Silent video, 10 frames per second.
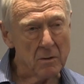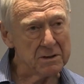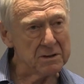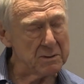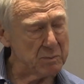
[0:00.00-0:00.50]

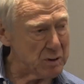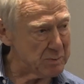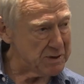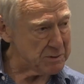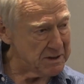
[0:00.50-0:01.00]
wanted to
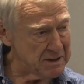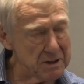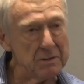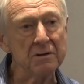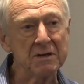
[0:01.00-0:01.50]
put between the
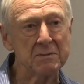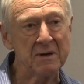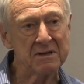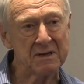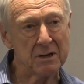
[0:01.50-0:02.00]
new
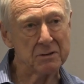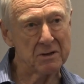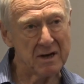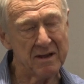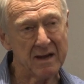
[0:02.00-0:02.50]

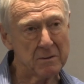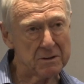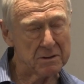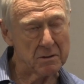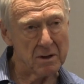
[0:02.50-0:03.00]
dispensation and that
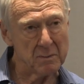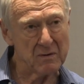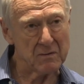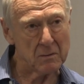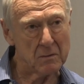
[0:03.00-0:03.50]
which had gone
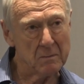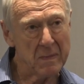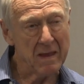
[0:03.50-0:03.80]
before.